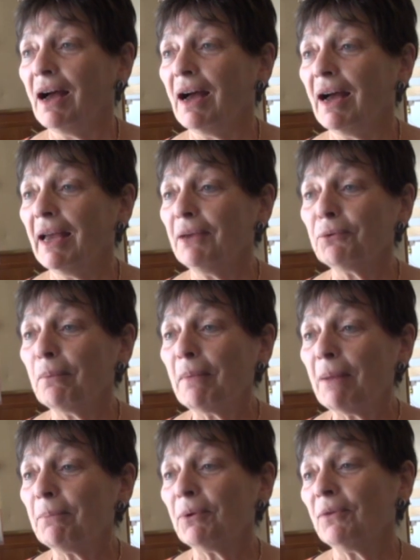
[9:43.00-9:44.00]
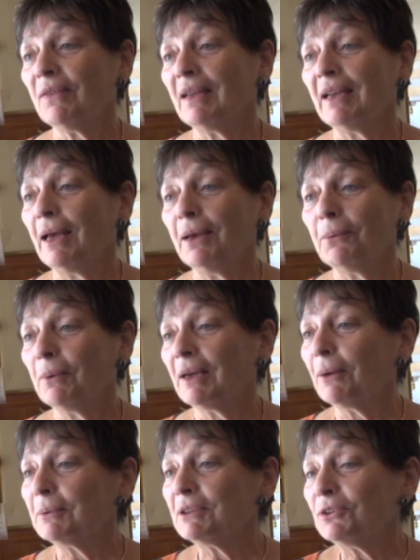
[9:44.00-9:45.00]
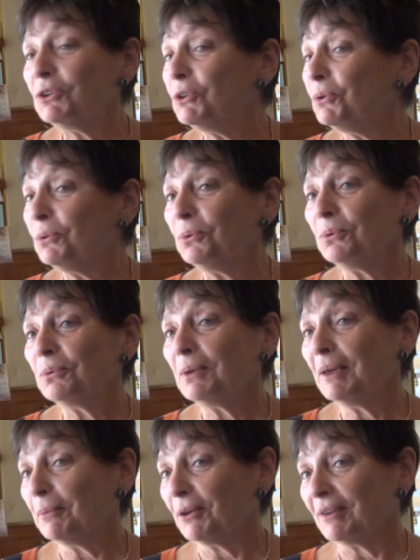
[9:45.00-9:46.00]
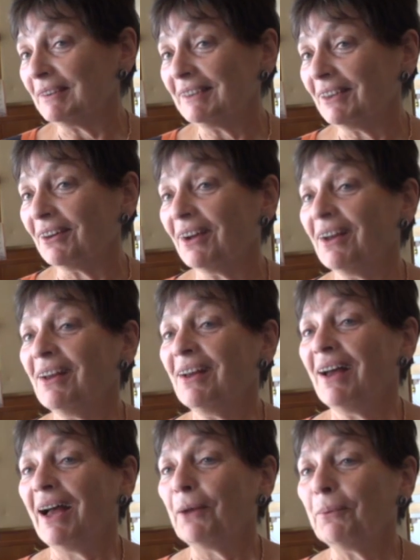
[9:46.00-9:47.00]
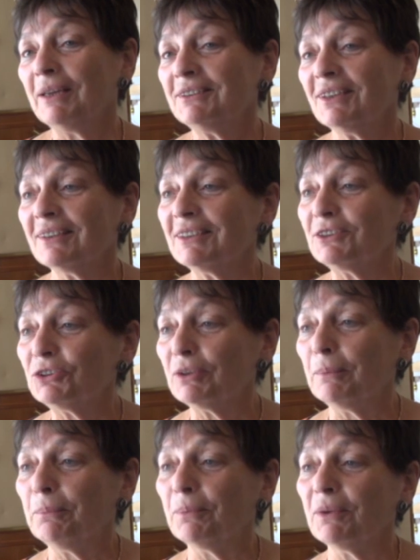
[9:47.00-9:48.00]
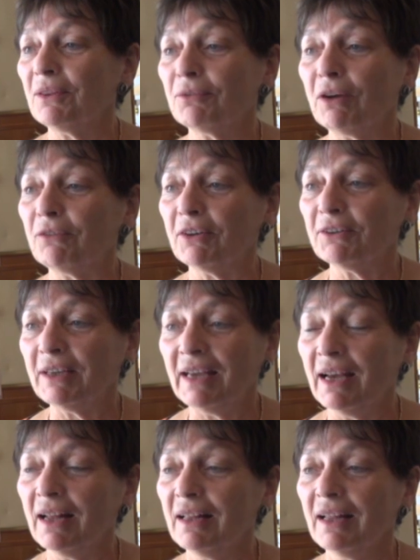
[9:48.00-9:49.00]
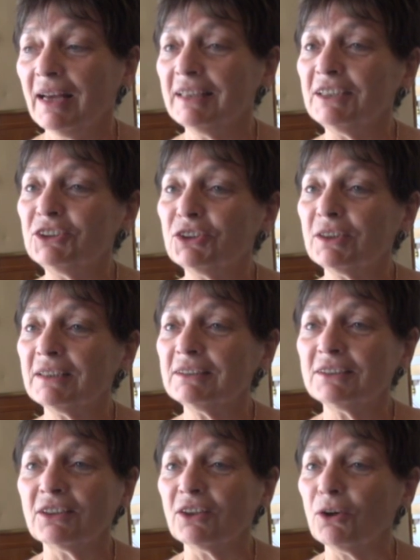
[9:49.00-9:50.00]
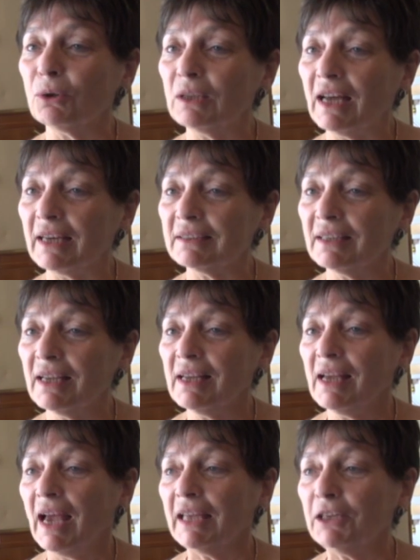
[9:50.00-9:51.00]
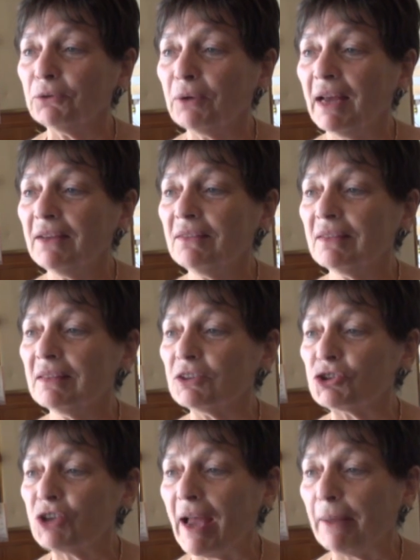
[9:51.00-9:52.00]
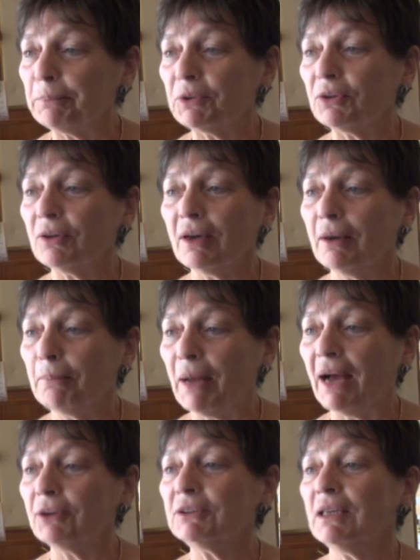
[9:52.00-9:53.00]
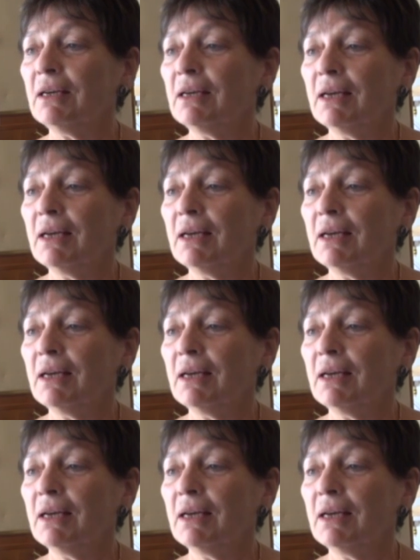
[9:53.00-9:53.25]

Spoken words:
I remember that when I was a new immigrant here, I went on a trip with Rabbi Ariel, and he took us to the Golan, and he read the chapter about